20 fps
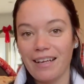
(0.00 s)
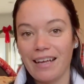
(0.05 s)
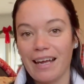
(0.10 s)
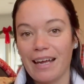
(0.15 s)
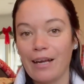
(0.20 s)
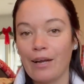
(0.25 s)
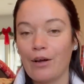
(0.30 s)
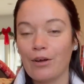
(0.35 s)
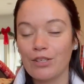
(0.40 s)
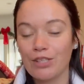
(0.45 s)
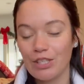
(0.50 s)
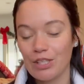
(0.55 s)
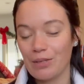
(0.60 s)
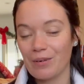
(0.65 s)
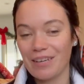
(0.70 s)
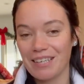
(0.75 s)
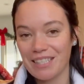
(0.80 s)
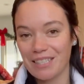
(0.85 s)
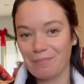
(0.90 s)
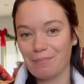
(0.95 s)
and I'll see you
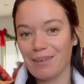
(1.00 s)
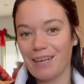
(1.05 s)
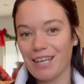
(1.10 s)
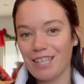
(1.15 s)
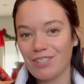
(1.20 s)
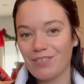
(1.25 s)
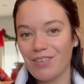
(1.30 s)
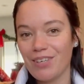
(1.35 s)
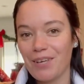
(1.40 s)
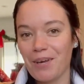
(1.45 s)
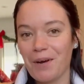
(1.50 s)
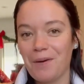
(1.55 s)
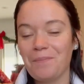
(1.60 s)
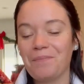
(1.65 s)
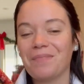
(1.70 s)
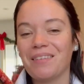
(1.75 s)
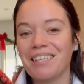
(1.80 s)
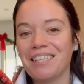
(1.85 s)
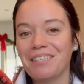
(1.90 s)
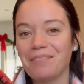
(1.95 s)
guys in my next video.
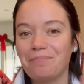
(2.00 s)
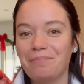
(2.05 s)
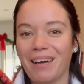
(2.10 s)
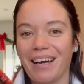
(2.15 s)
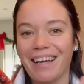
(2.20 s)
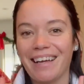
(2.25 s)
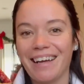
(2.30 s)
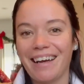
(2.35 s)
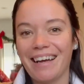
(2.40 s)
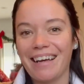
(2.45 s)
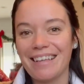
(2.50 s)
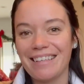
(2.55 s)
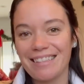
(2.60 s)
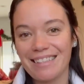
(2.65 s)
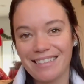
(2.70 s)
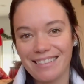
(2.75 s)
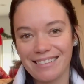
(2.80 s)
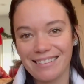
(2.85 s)
Bye guys.